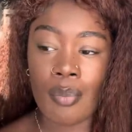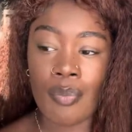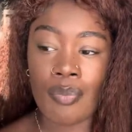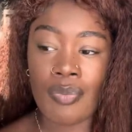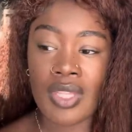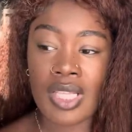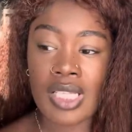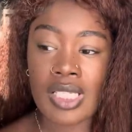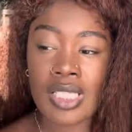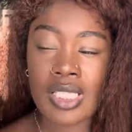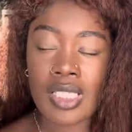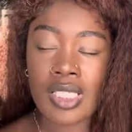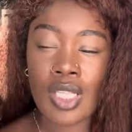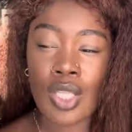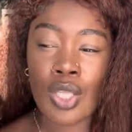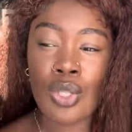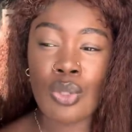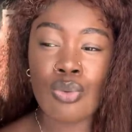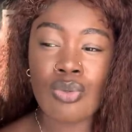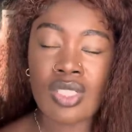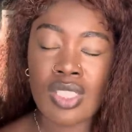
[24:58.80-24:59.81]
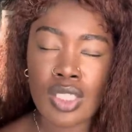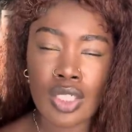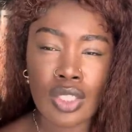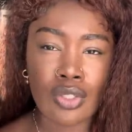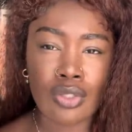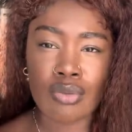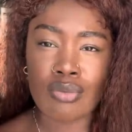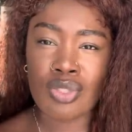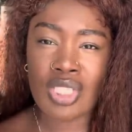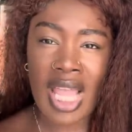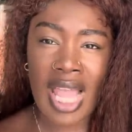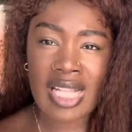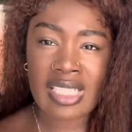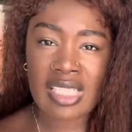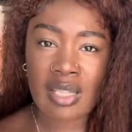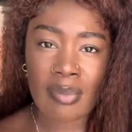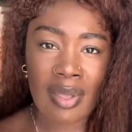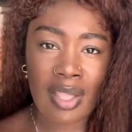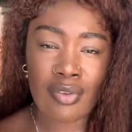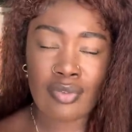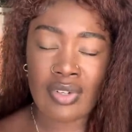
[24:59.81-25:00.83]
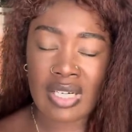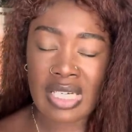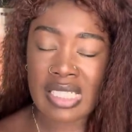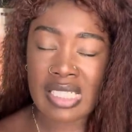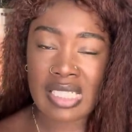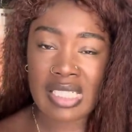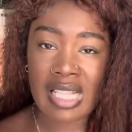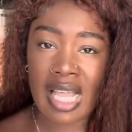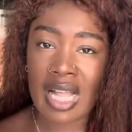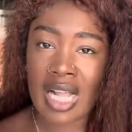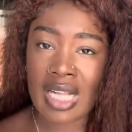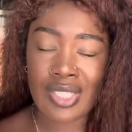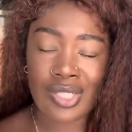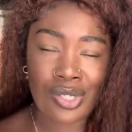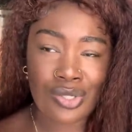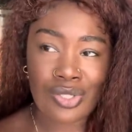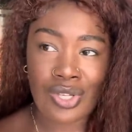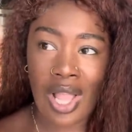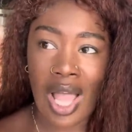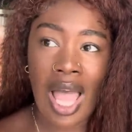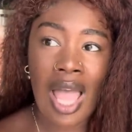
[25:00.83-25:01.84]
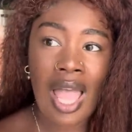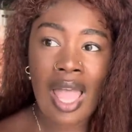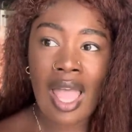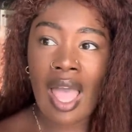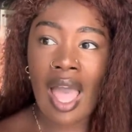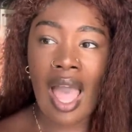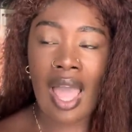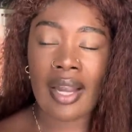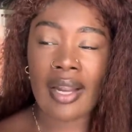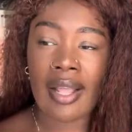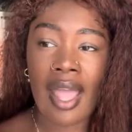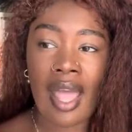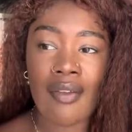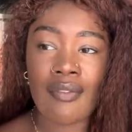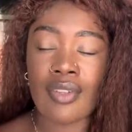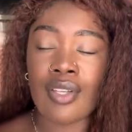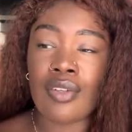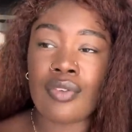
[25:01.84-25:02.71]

this Houston group chat to make friends. Like I told y'all, I didn't have any